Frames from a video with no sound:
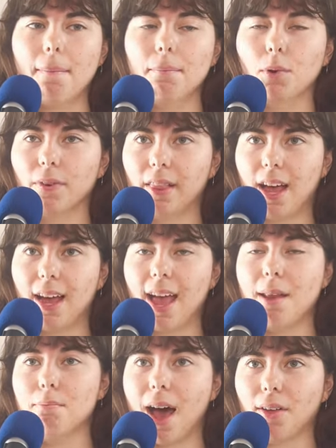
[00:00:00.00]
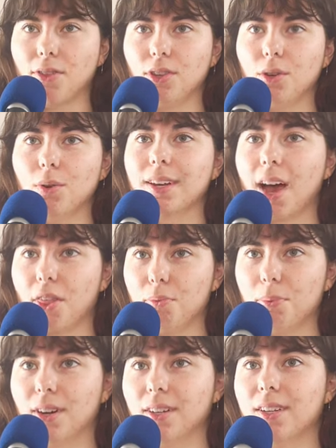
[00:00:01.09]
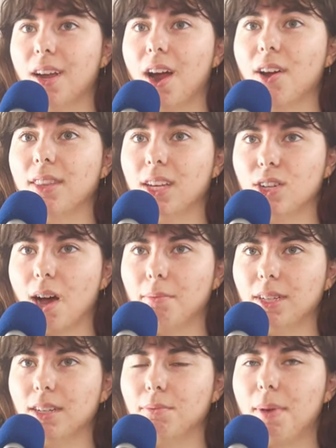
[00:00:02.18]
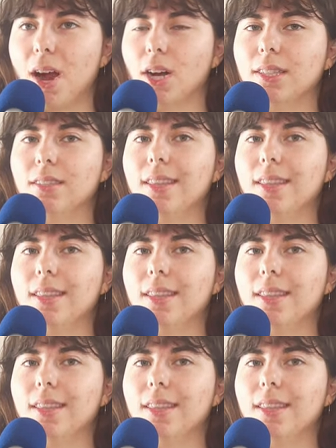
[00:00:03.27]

Marilla and Matthew Cuthbert are the adopted parents.